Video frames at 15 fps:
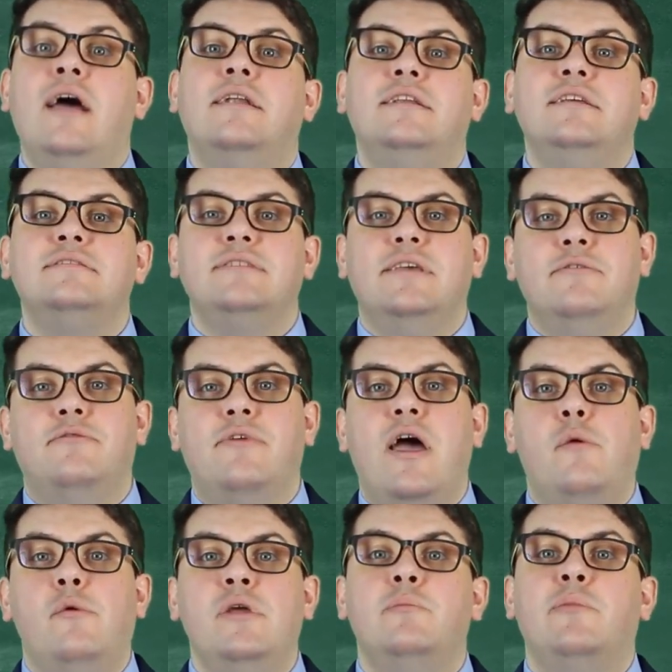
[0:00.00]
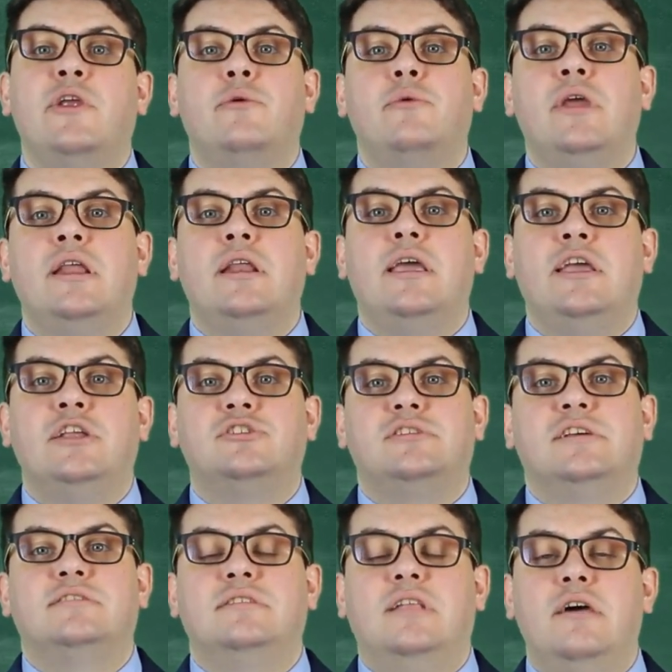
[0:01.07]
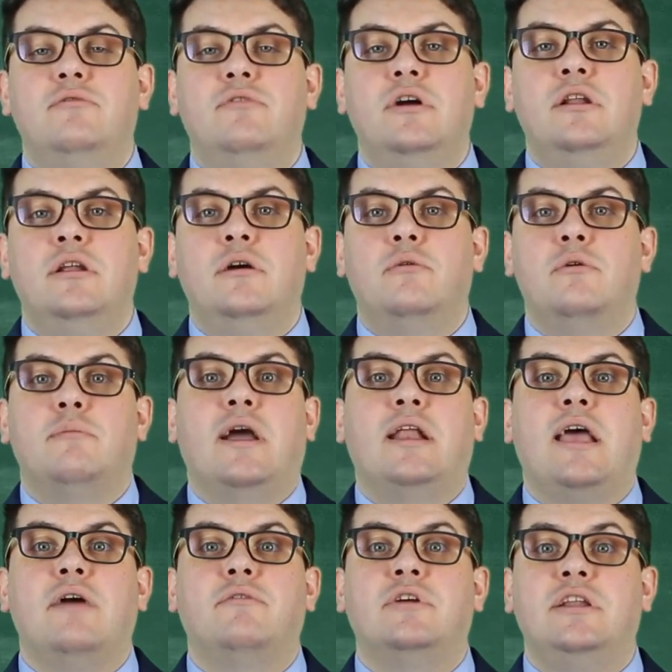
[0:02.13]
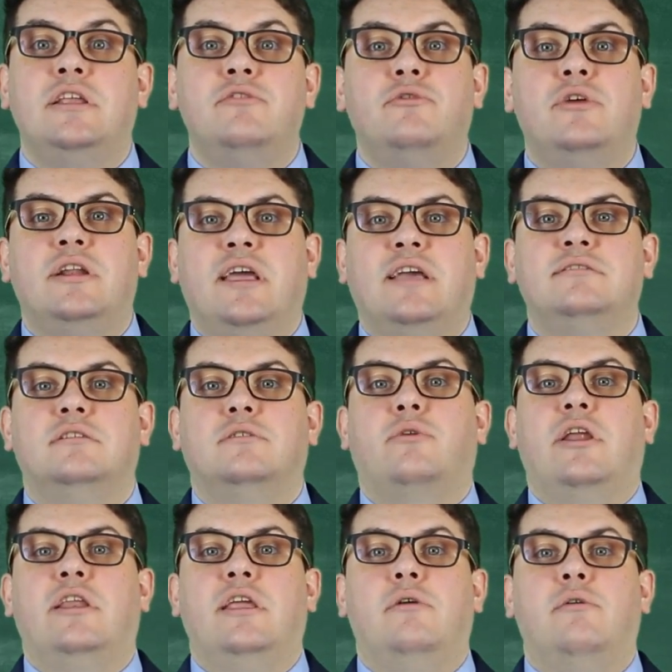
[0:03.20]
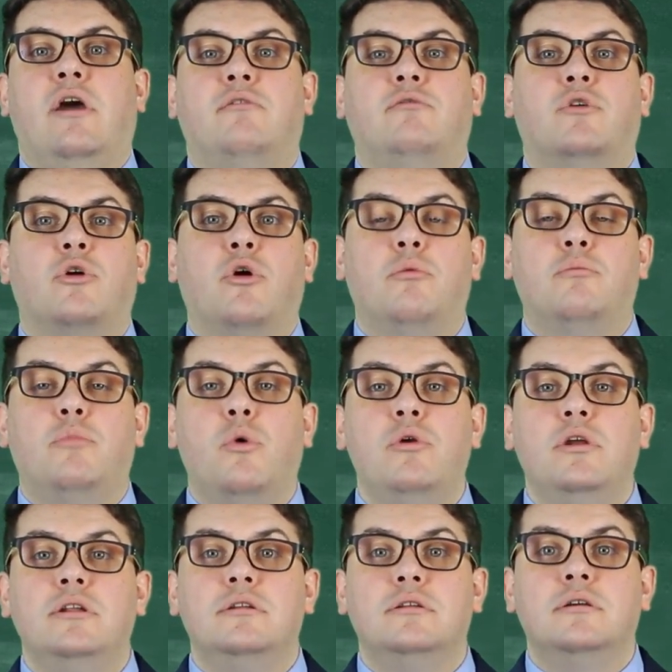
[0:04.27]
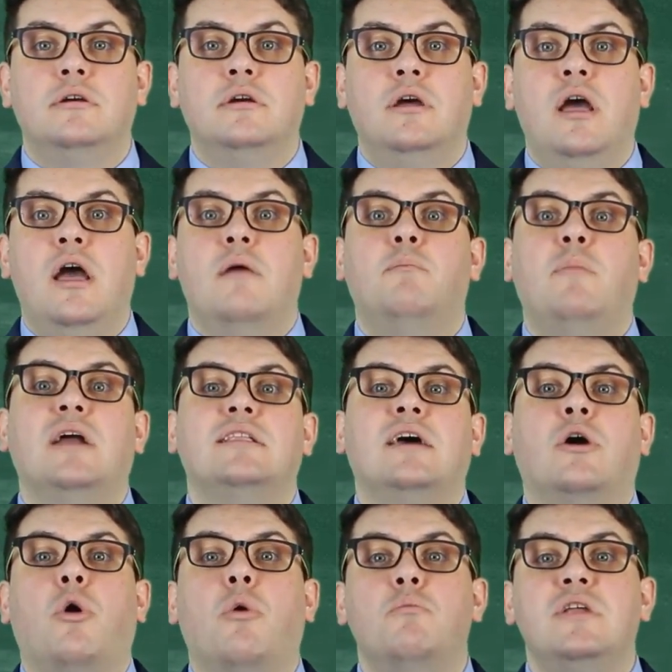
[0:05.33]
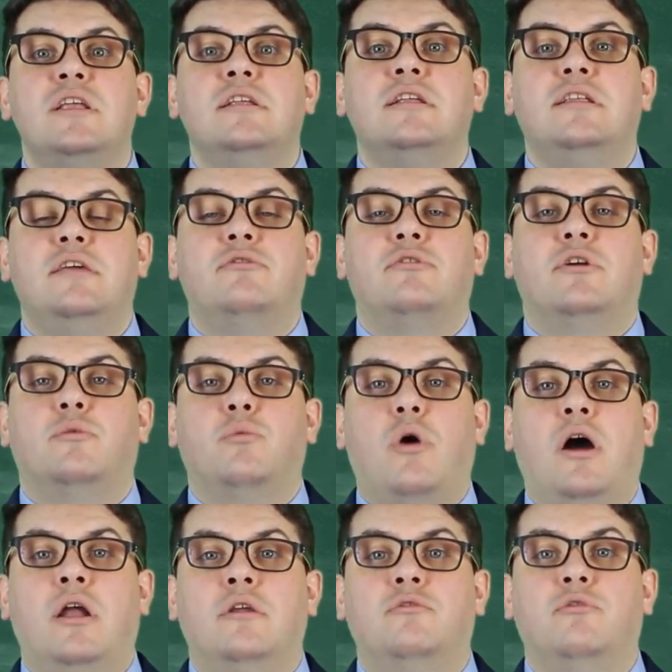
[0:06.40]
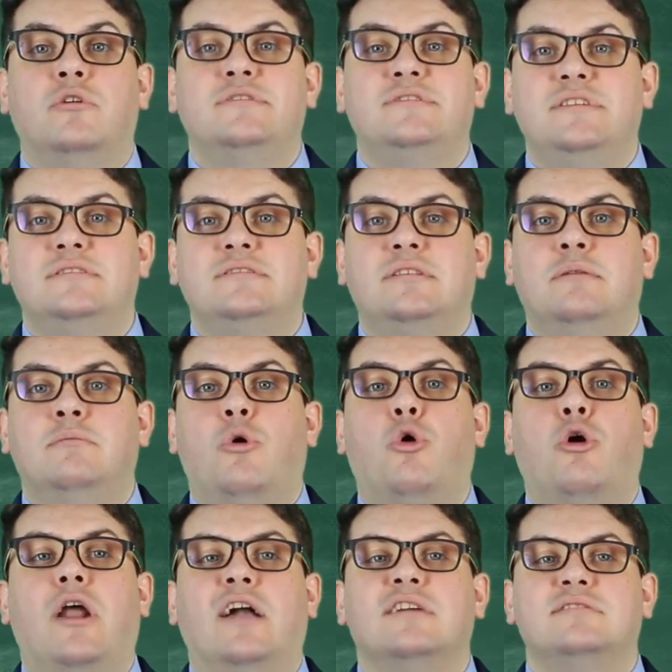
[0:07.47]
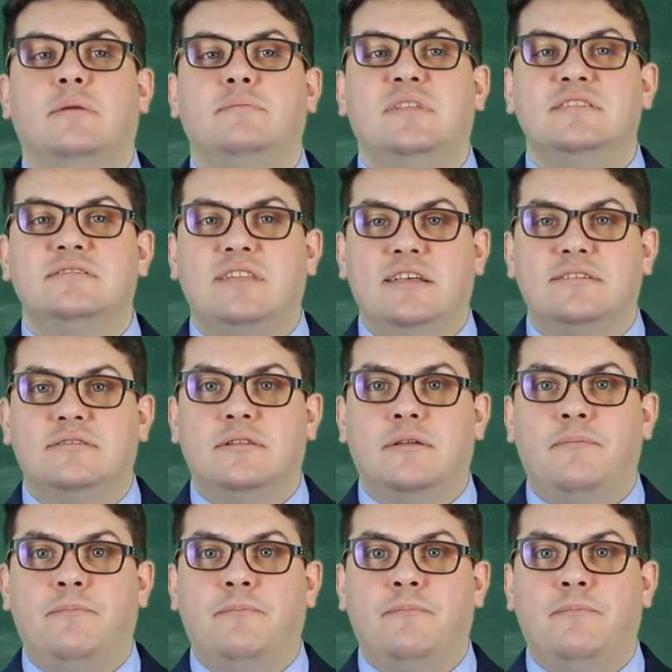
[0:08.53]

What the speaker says: This can vary between each test level. We might have a different exit criteria for component, but a completely different one for system or acceptance test.